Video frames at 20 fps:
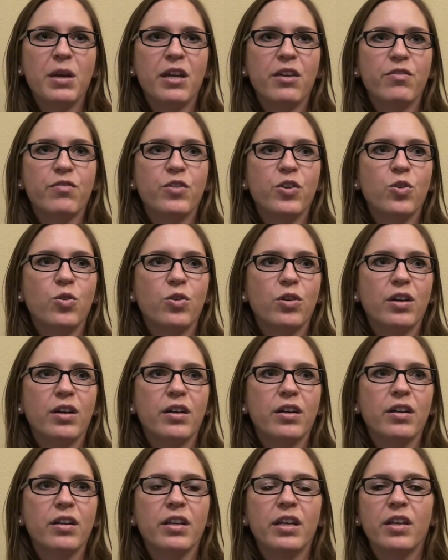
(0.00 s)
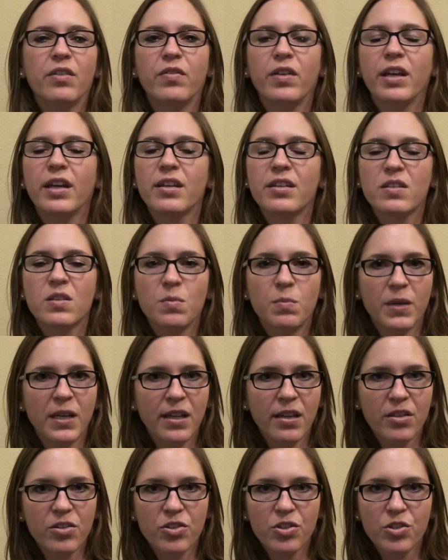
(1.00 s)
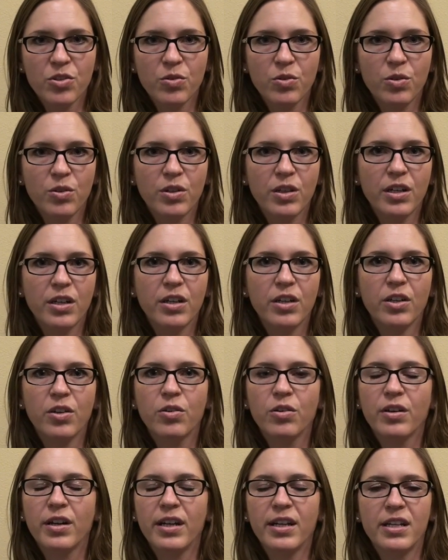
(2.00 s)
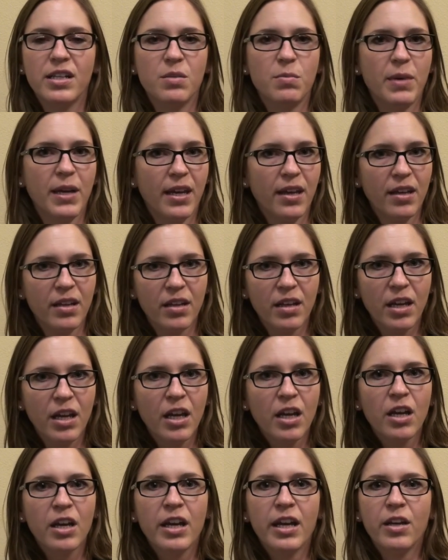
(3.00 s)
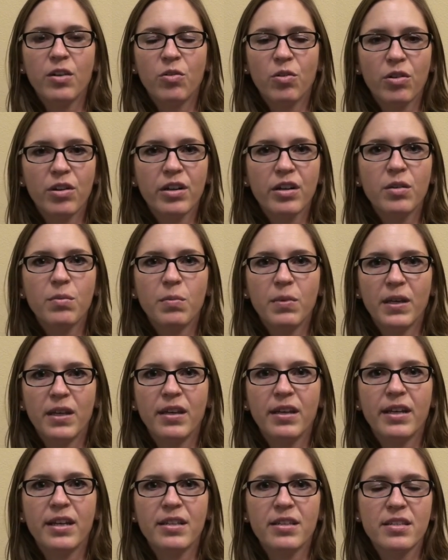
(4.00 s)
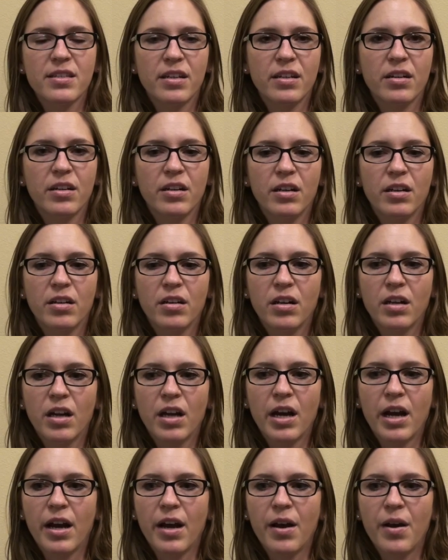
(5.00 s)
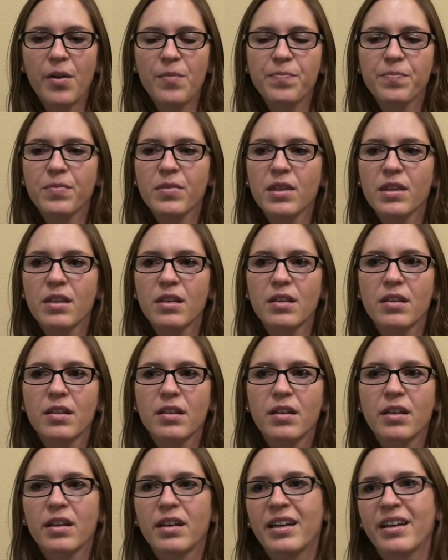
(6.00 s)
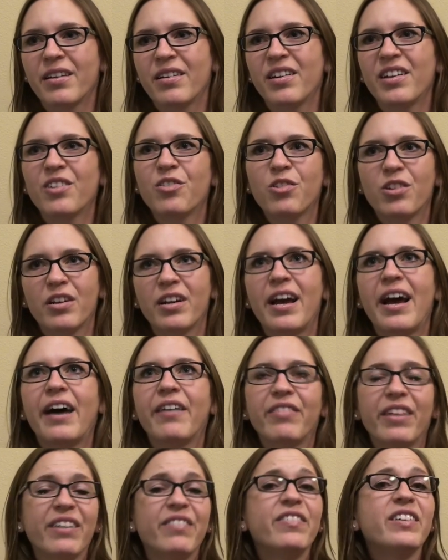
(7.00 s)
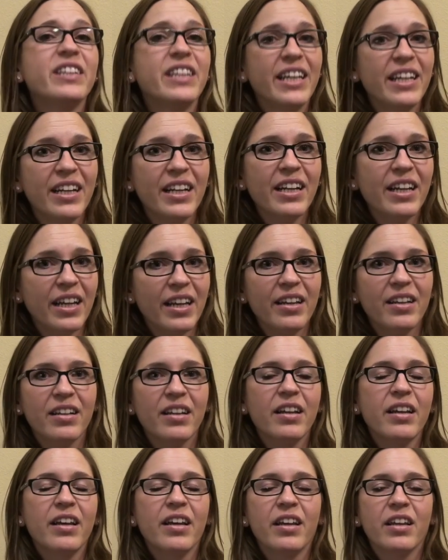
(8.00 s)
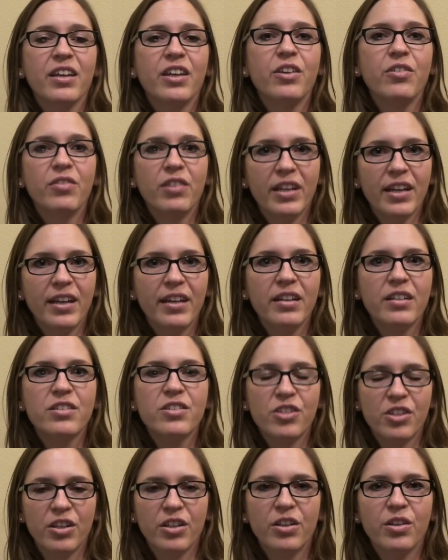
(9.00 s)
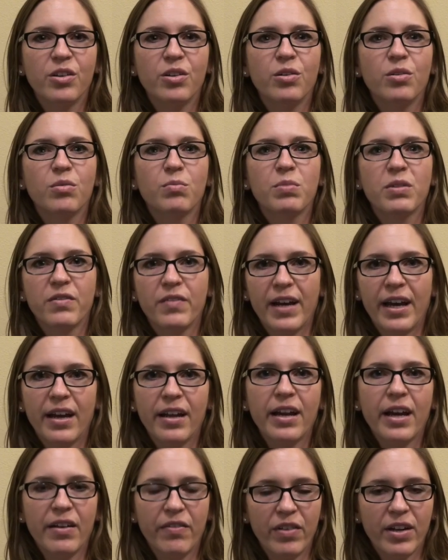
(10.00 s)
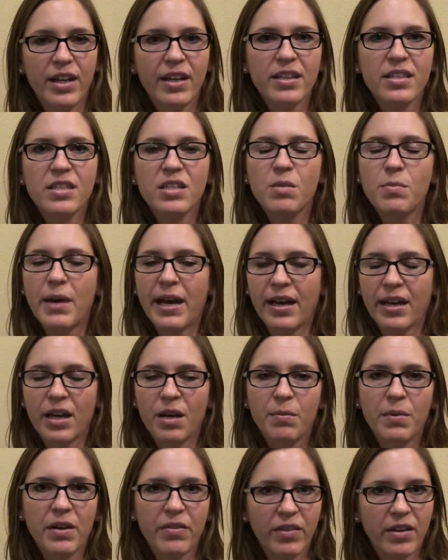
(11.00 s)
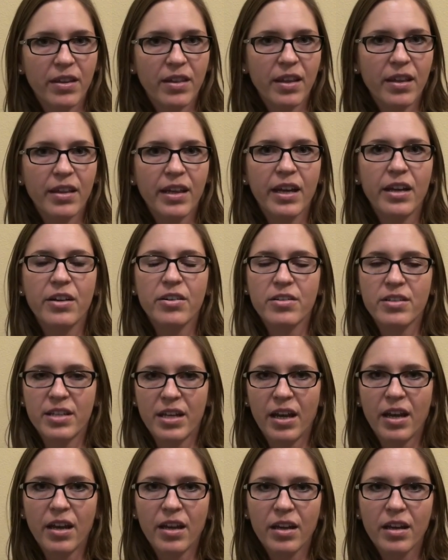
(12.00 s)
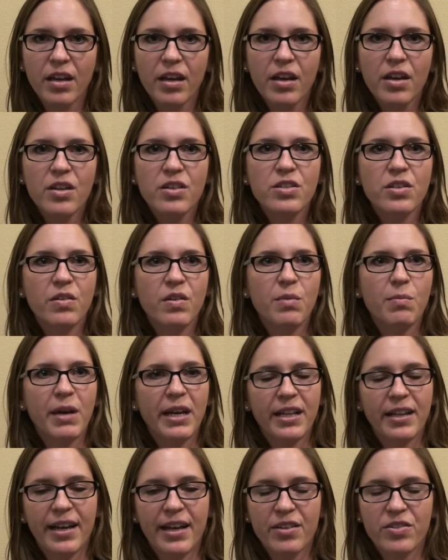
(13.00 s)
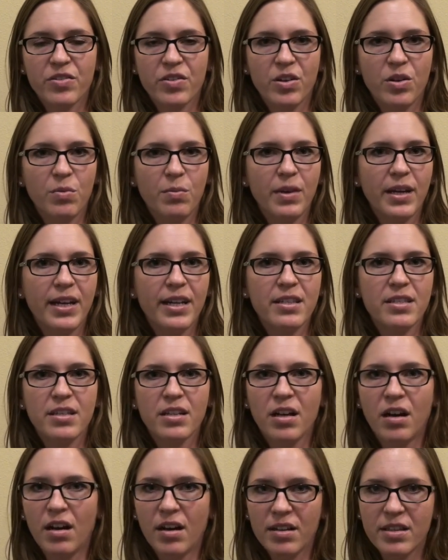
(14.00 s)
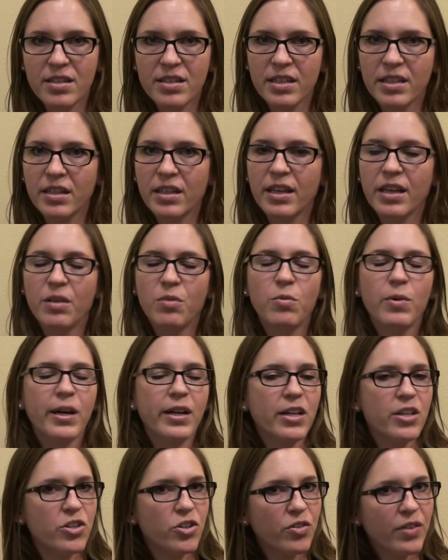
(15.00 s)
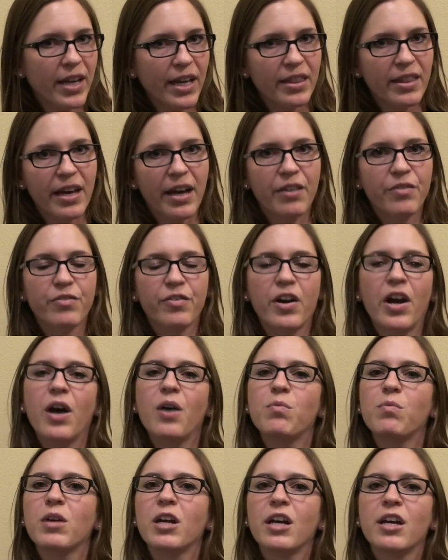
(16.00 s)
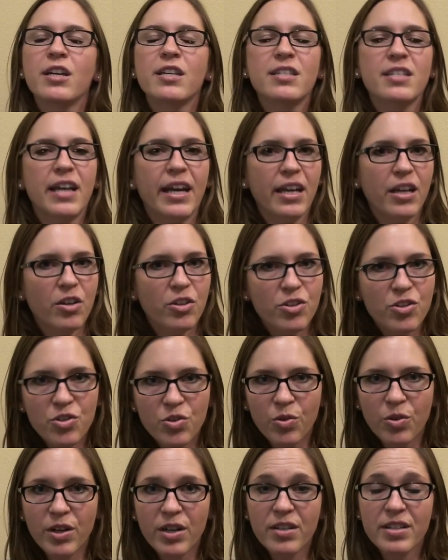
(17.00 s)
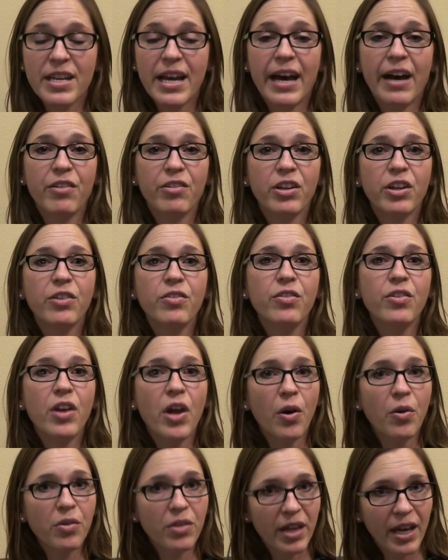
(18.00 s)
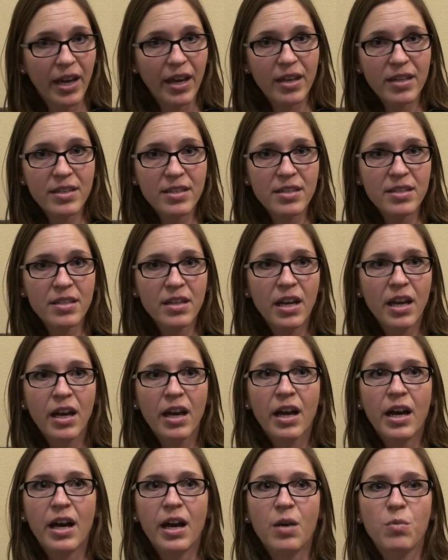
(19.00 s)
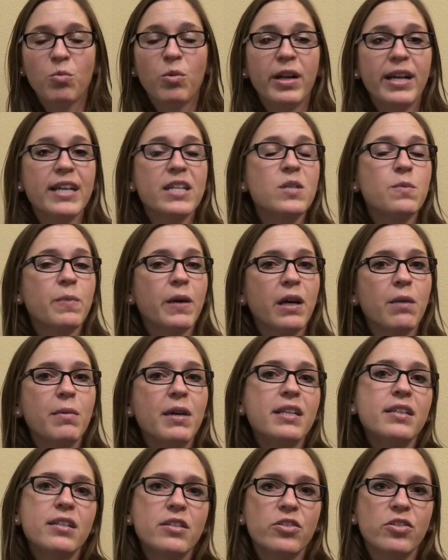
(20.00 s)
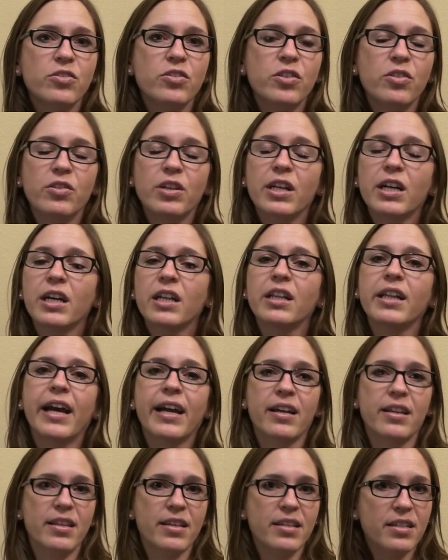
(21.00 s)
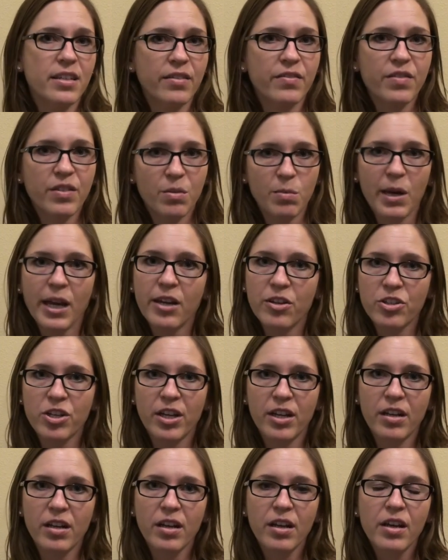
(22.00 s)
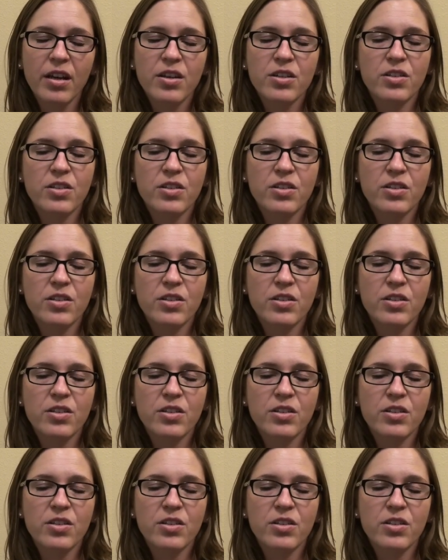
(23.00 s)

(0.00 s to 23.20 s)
If you're giving a speech or you're in a debate, in order to be considered, in order to have like validity, you need to provide evidence to back up everything that you're saying. So in my classroom, it's constantly, where did you get that from? Cite your source. How do you know this? What experiment did you do to collect this information?